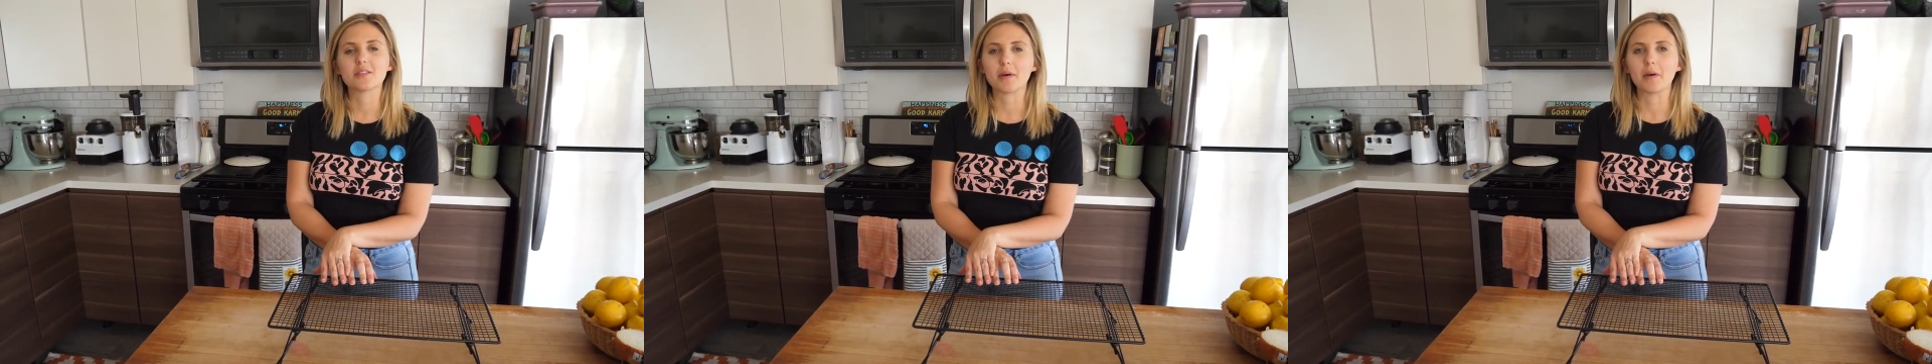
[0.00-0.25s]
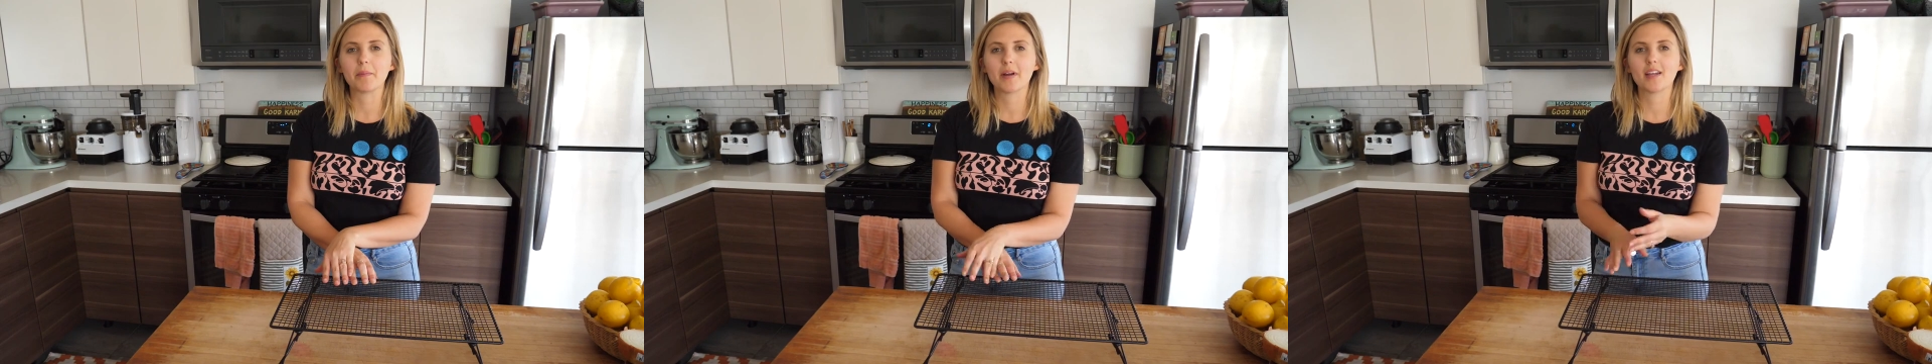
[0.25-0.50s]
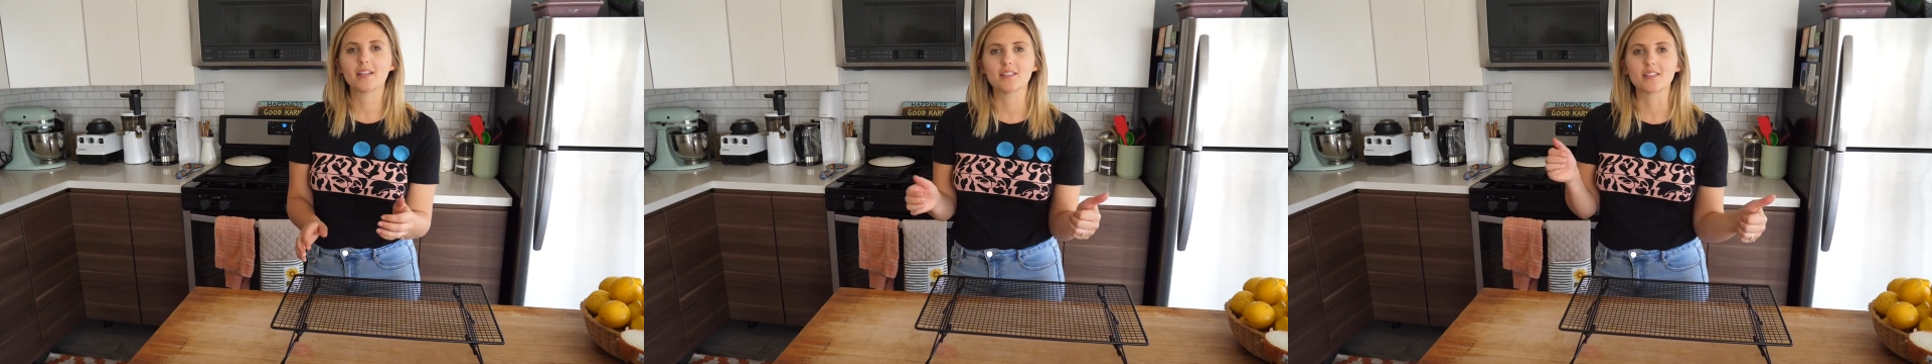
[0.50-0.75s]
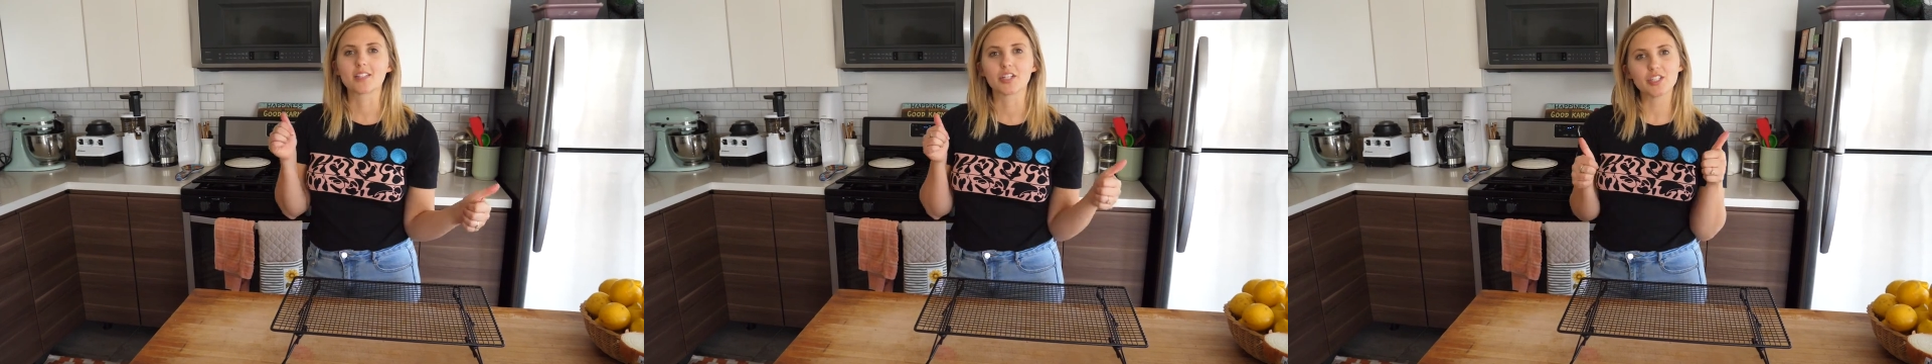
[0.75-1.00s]
spelt bread
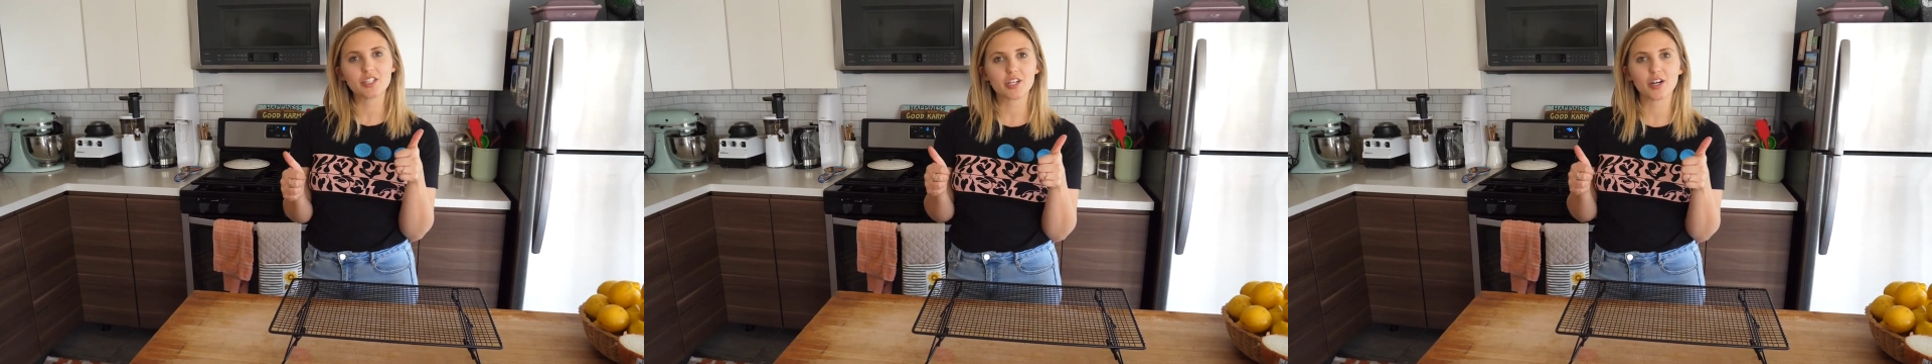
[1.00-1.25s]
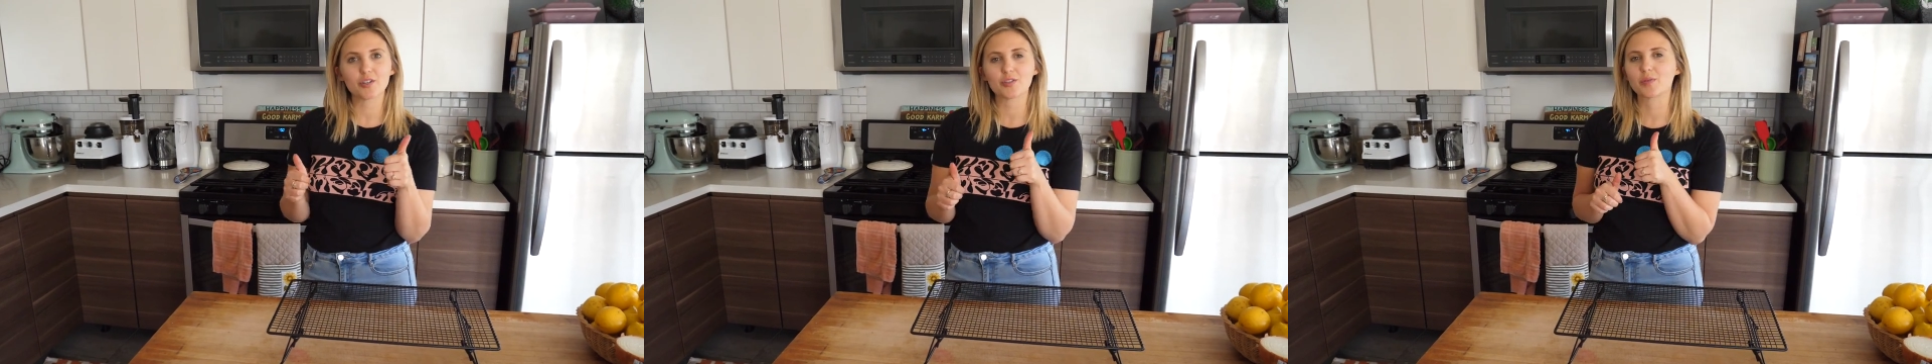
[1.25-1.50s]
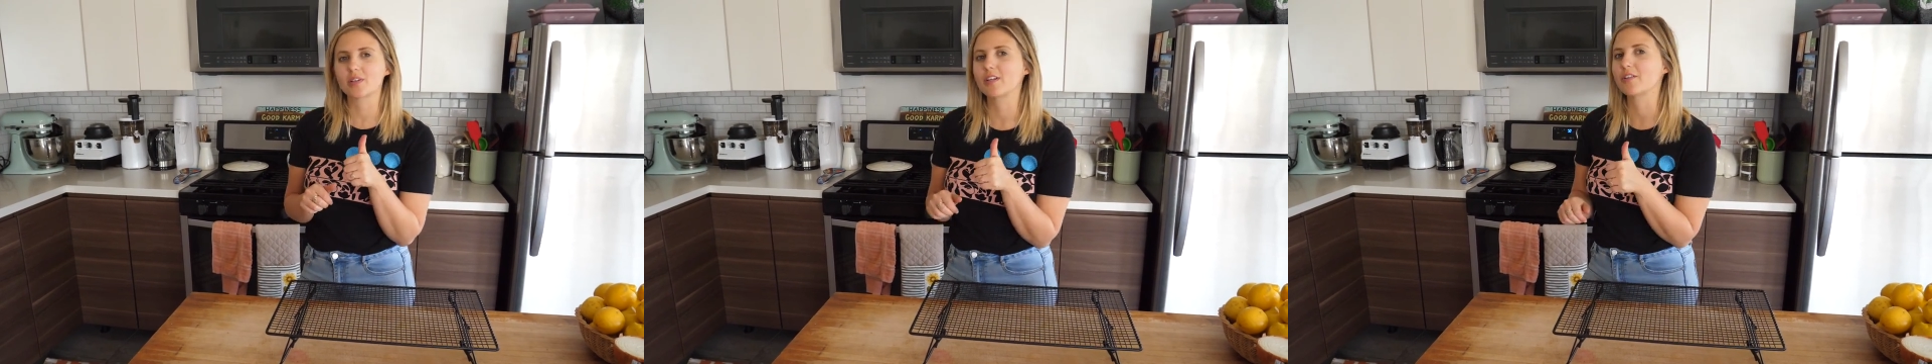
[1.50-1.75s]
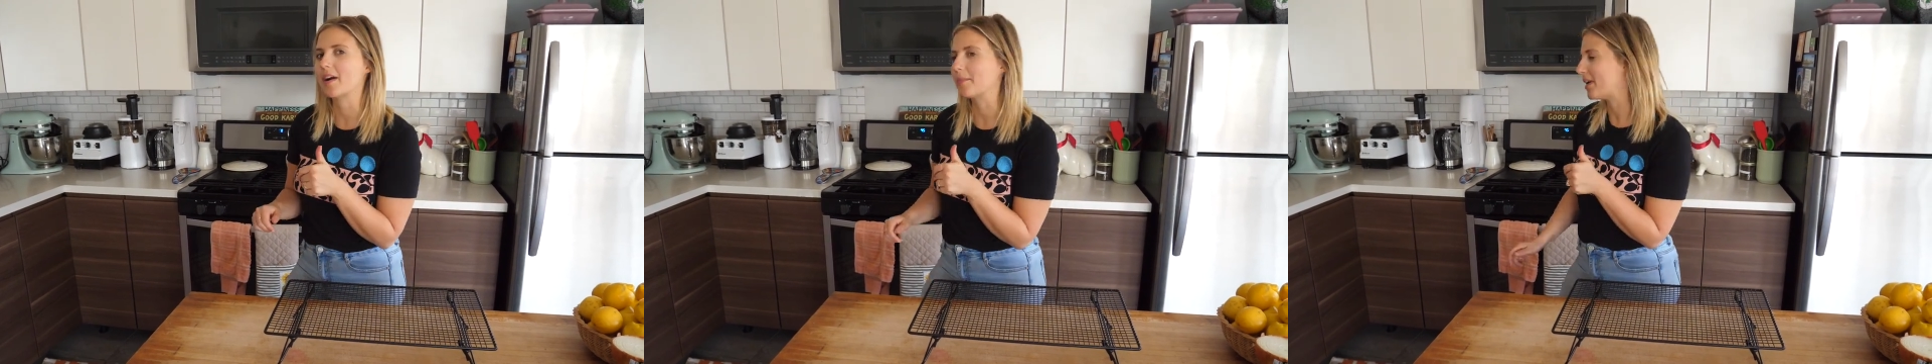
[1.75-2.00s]
is good to go, so we're
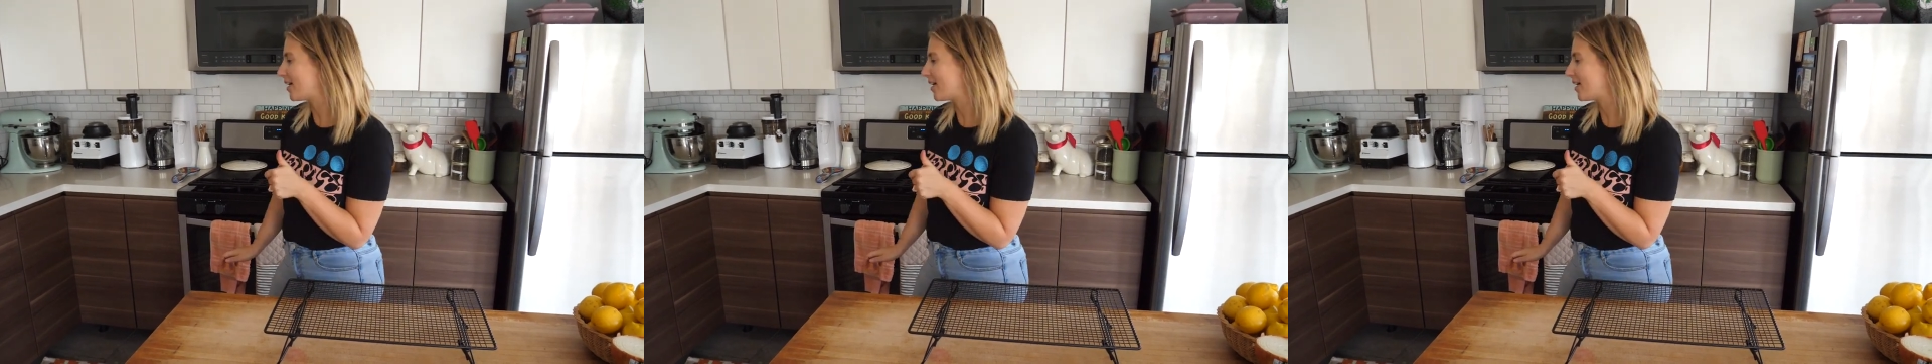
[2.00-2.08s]
gonna grab